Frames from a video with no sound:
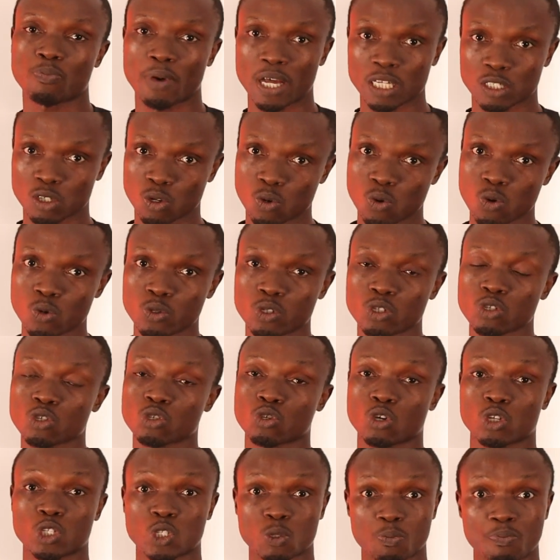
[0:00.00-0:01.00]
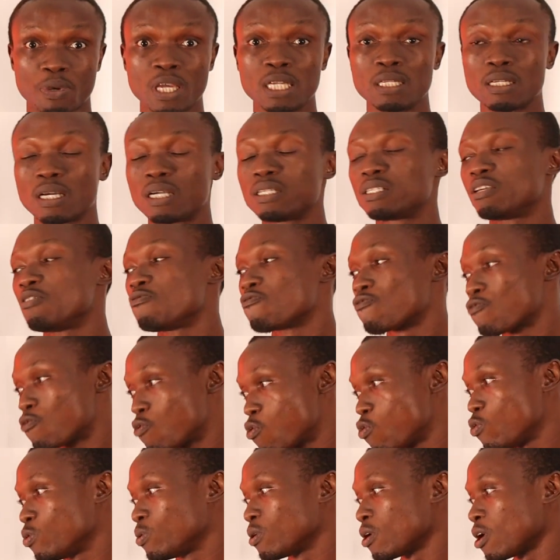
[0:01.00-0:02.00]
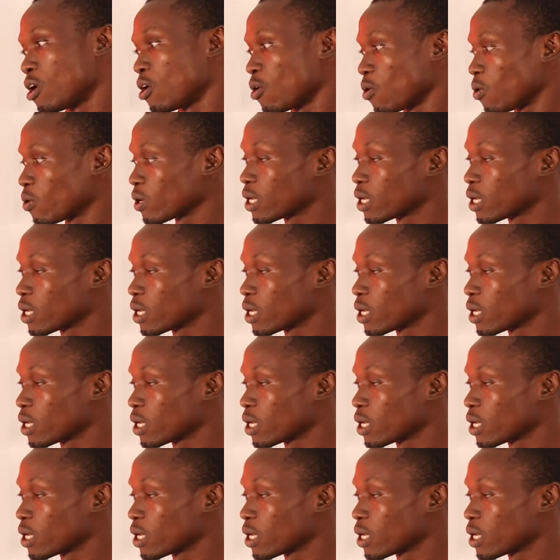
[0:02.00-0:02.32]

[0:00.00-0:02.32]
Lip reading: particles suspended in fluid.